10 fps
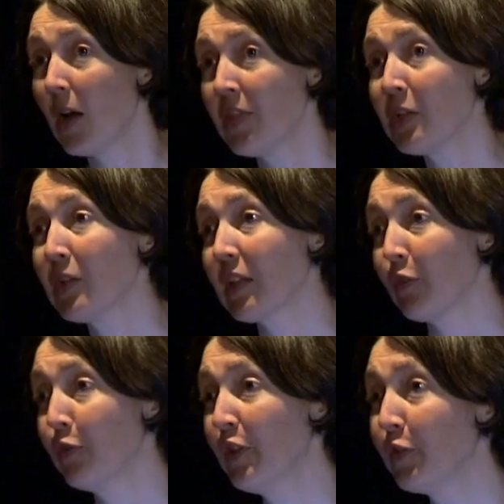and then you get a
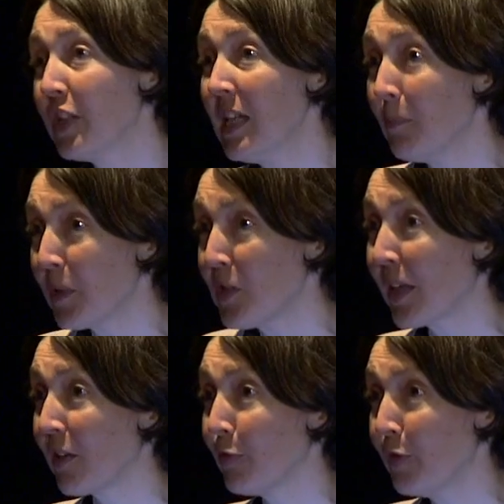15, but you
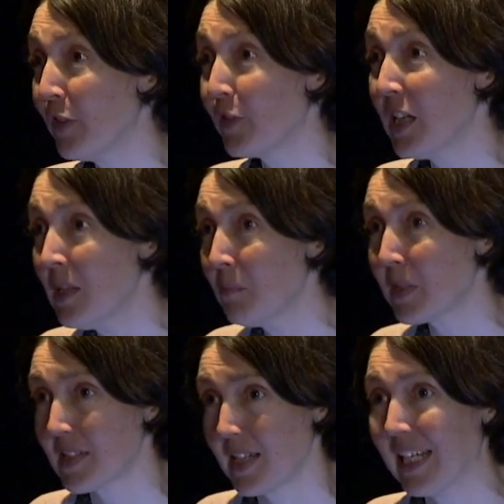get a
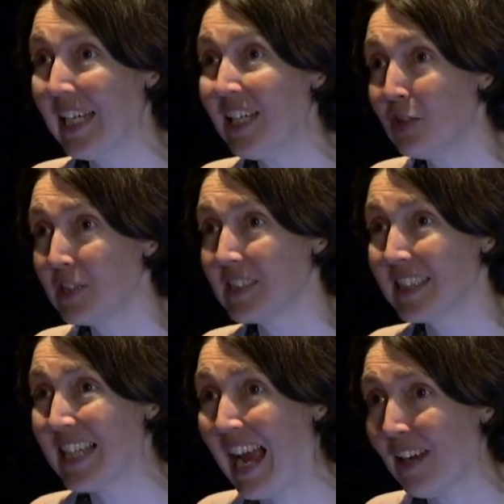15% increase
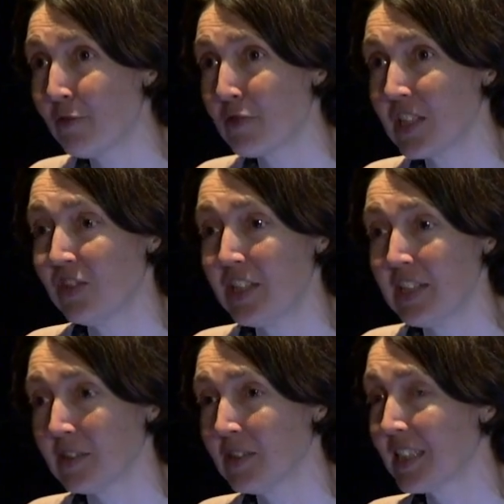in average
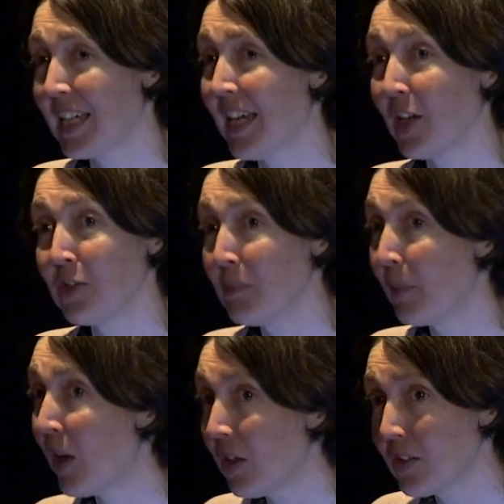yields. Again, only
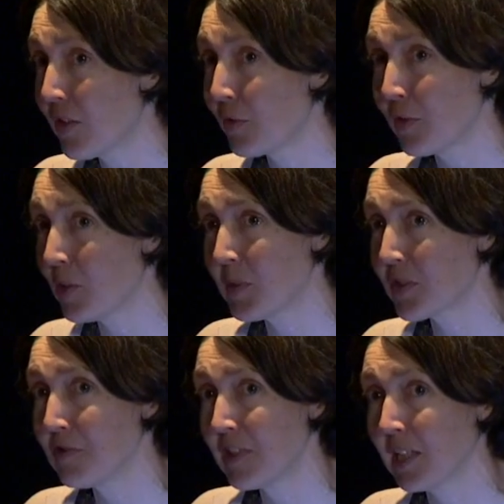part of the farm is
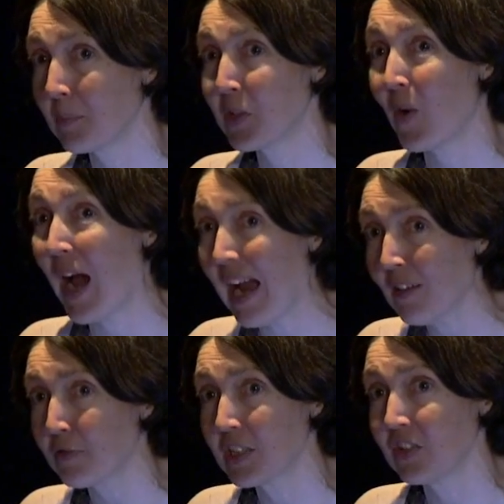NERICA, but your
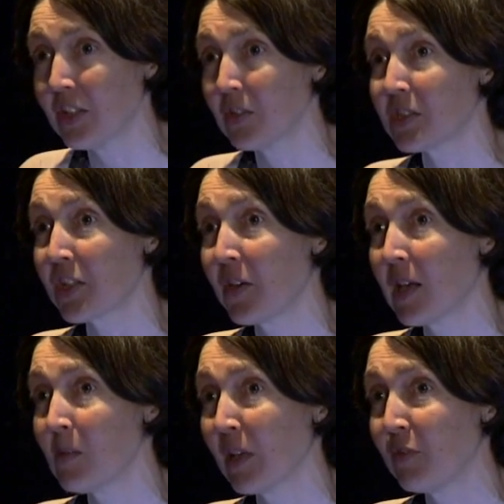average yield is going
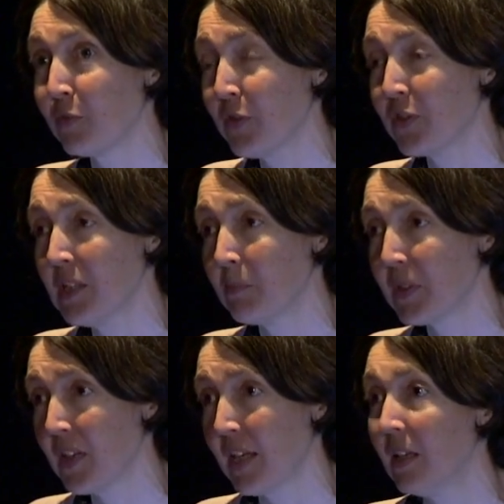up by
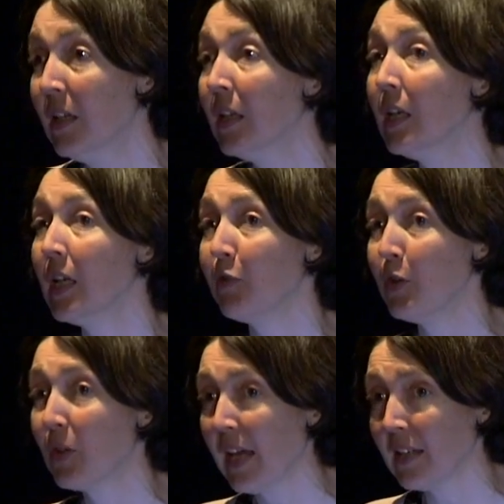15% if
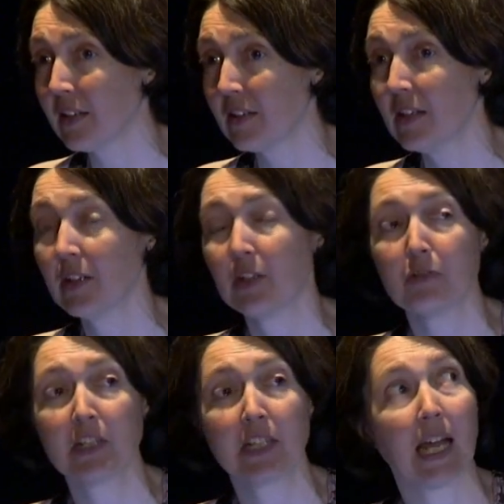you get
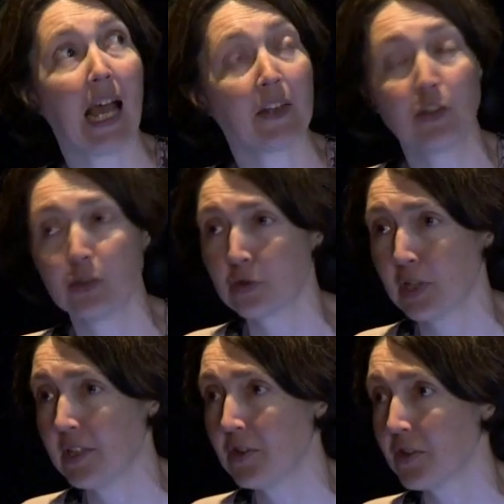NERICA and you're
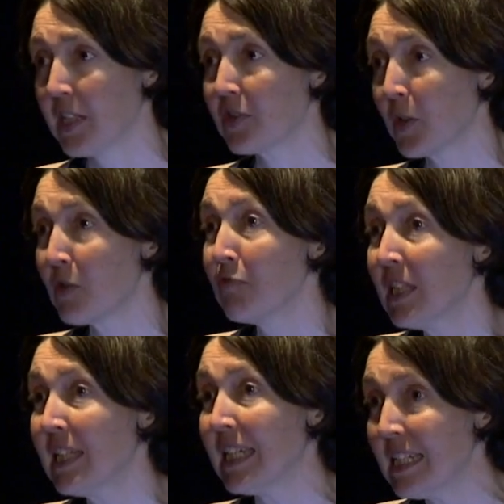trained on it. So it
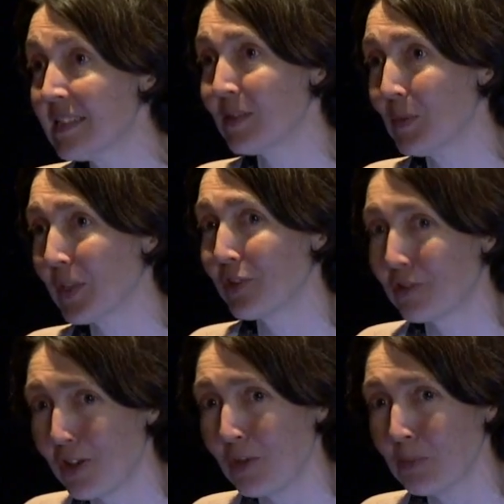really is a wonder
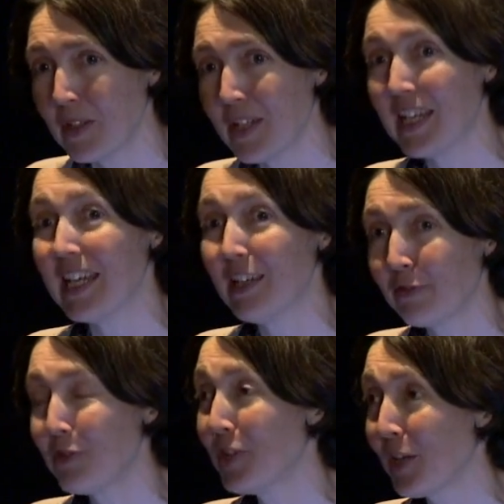crop
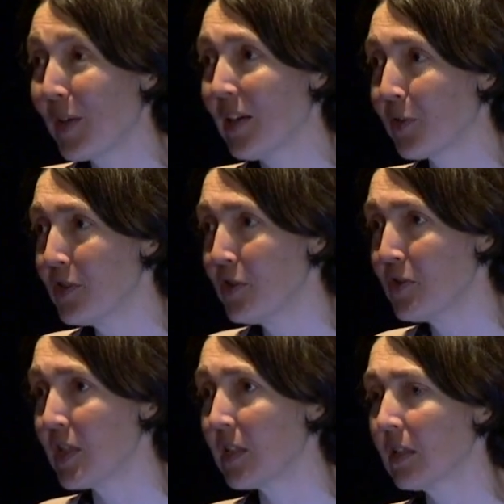if you know how to
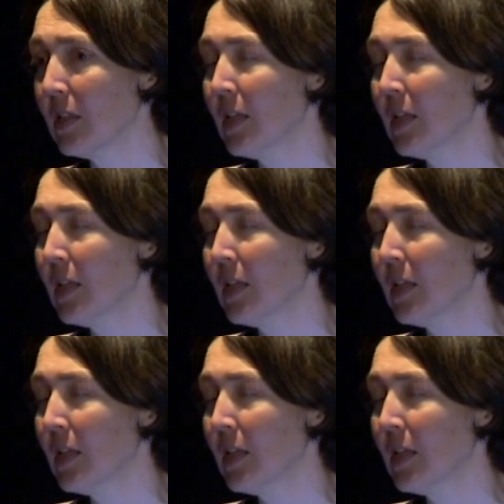use it.